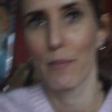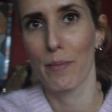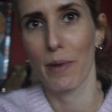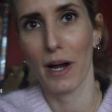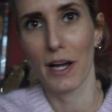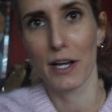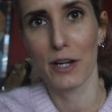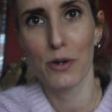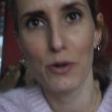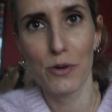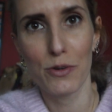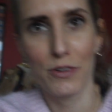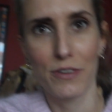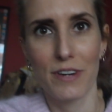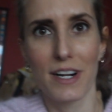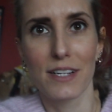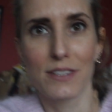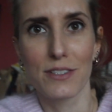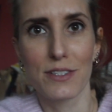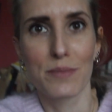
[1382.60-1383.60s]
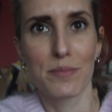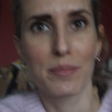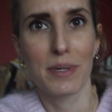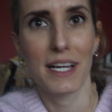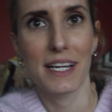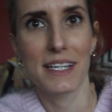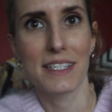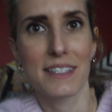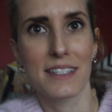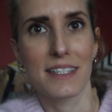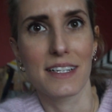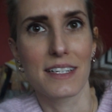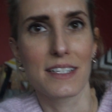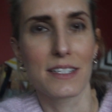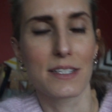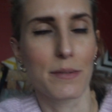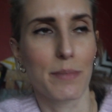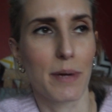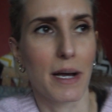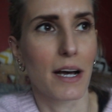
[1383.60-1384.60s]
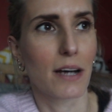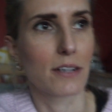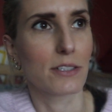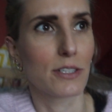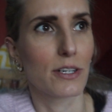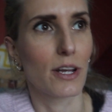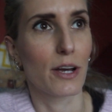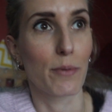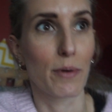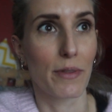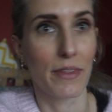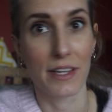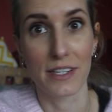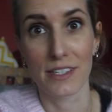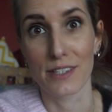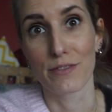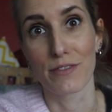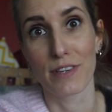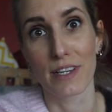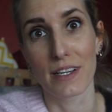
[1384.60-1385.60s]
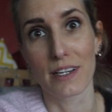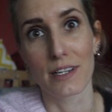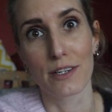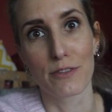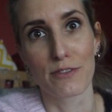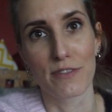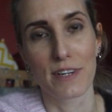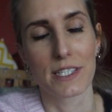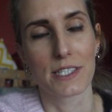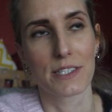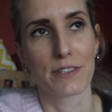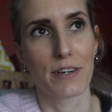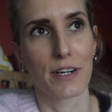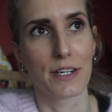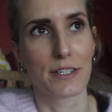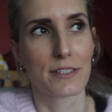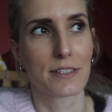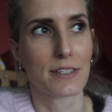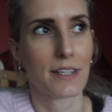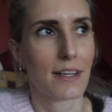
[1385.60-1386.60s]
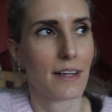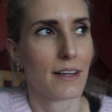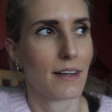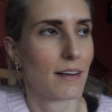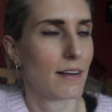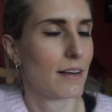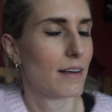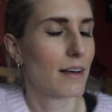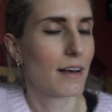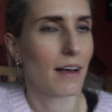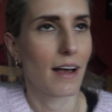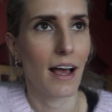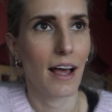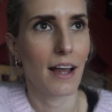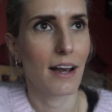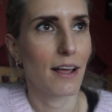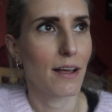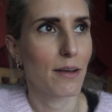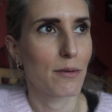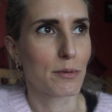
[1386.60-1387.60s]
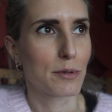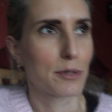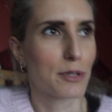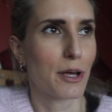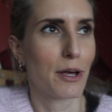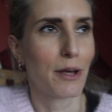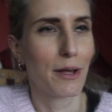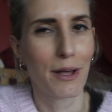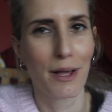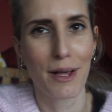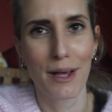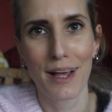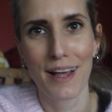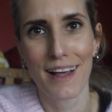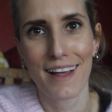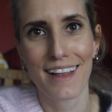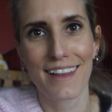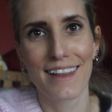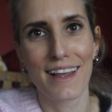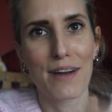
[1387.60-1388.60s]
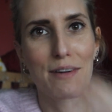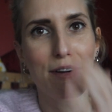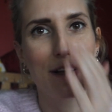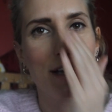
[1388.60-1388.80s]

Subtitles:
but I called around some places about, you know, whether they did vegan or veggie roasts, and it was they're